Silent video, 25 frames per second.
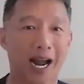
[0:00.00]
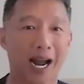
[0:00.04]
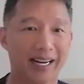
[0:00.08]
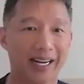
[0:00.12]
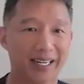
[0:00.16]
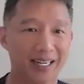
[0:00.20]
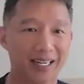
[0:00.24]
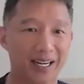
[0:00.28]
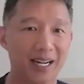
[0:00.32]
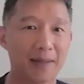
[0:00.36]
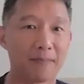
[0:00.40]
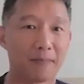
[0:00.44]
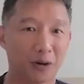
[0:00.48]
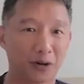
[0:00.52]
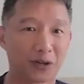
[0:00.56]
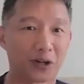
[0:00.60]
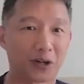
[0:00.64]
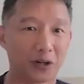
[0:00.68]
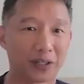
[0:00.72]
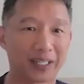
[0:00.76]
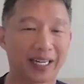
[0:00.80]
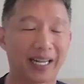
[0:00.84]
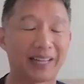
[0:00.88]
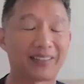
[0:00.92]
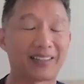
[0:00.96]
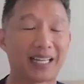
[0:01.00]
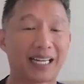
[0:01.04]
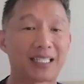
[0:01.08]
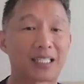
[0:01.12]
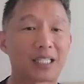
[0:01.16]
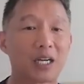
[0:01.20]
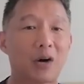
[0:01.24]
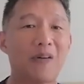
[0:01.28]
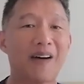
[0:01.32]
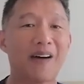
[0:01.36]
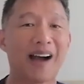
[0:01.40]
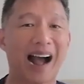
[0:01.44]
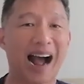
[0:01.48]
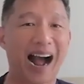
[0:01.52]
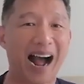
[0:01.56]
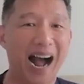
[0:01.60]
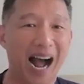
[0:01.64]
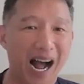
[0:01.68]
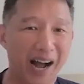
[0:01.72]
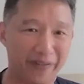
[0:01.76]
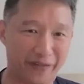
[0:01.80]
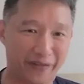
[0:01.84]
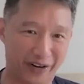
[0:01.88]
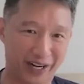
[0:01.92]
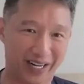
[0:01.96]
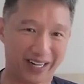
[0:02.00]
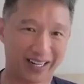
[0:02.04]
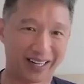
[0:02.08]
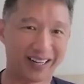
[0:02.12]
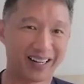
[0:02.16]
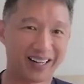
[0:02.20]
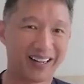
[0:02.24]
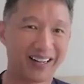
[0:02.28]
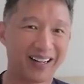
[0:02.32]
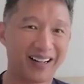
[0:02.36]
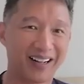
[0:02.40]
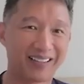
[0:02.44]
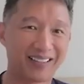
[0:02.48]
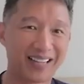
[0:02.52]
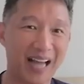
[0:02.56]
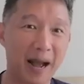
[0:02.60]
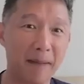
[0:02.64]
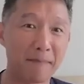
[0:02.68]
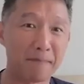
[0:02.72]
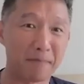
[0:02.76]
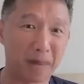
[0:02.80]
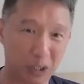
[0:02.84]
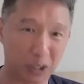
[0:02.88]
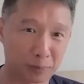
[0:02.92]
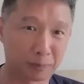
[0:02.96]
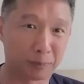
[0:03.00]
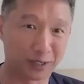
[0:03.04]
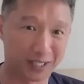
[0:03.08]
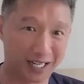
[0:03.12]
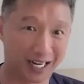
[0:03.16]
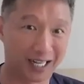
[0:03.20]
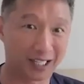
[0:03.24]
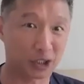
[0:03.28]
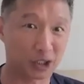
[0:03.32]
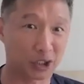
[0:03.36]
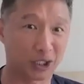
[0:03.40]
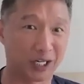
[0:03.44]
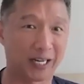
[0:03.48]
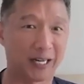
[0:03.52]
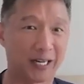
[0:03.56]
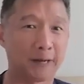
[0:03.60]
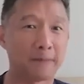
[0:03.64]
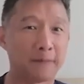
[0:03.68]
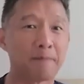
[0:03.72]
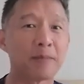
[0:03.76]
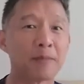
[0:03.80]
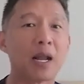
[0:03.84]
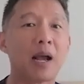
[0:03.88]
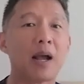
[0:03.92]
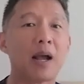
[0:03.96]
China and Mongolia, they don't have that much production, and